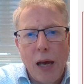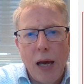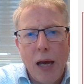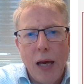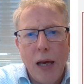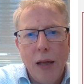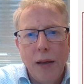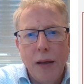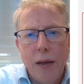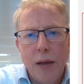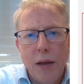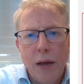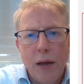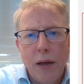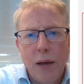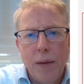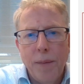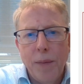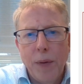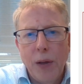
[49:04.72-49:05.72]
and
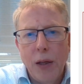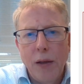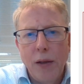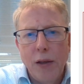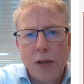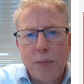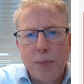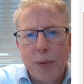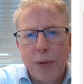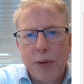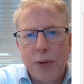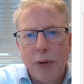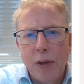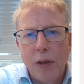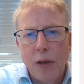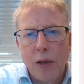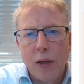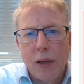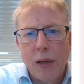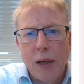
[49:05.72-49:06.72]
in this
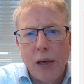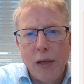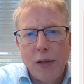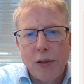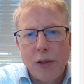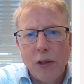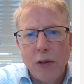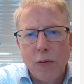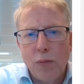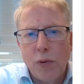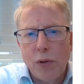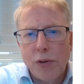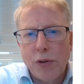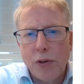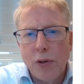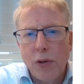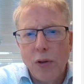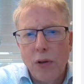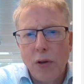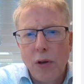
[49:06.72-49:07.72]
particular case, it was